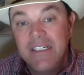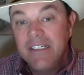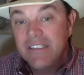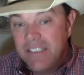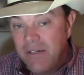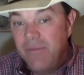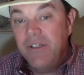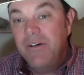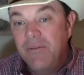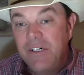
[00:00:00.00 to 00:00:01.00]

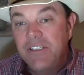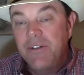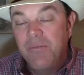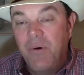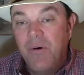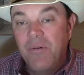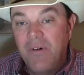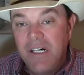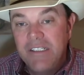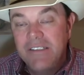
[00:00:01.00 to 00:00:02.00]
Similar to what your board
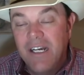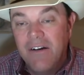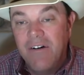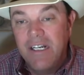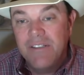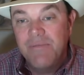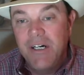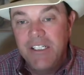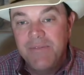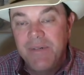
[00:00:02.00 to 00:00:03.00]
was, not quite as
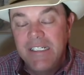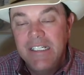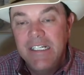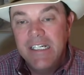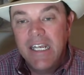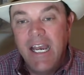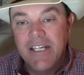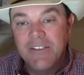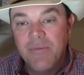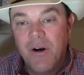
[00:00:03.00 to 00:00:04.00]
much, but
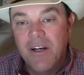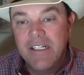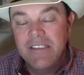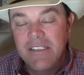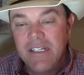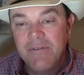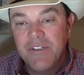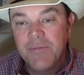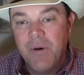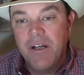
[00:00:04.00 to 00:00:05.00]
cash markets didn't
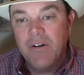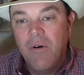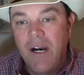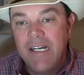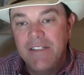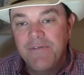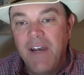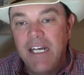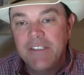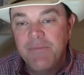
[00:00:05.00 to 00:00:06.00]
respond quite as
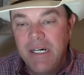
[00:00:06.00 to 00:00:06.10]
fast.